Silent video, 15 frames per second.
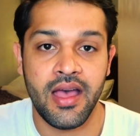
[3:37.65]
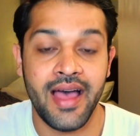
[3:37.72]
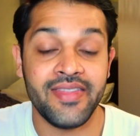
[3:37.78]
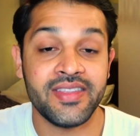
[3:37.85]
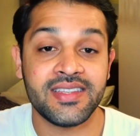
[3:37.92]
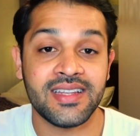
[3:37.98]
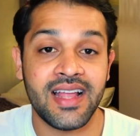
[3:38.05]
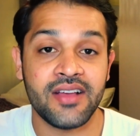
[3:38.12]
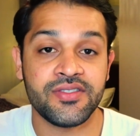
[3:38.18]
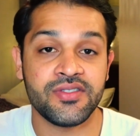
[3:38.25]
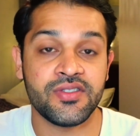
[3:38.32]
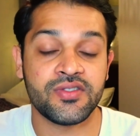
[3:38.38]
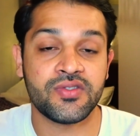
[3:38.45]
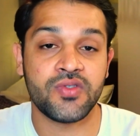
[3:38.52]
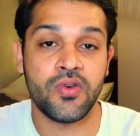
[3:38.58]
And this allows you
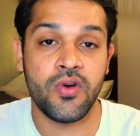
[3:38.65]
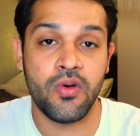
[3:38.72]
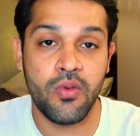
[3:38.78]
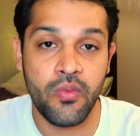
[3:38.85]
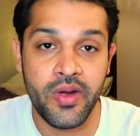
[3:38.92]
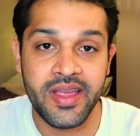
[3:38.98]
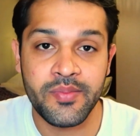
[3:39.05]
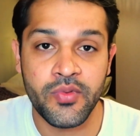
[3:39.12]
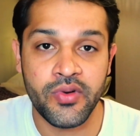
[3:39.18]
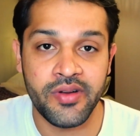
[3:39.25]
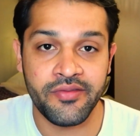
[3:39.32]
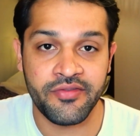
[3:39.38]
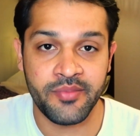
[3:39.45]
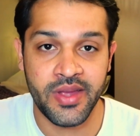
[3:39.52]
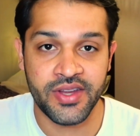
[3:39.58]
to store way more
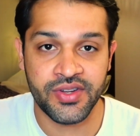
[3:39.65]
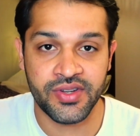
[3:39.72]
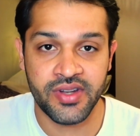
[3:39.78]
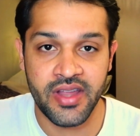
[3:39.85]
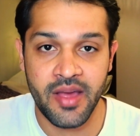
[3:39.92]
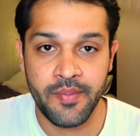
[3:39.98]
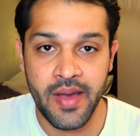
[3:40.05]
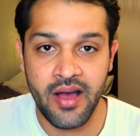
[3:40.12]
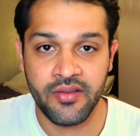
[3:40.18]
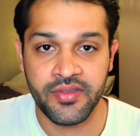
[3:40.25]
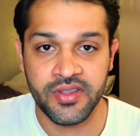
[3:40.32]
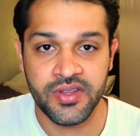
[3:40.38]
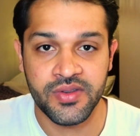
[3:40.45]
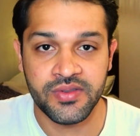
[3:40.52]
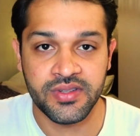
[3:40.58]
information about
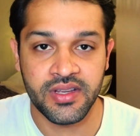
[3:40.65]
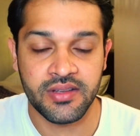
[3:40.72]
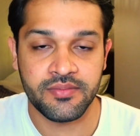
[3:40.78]
the user,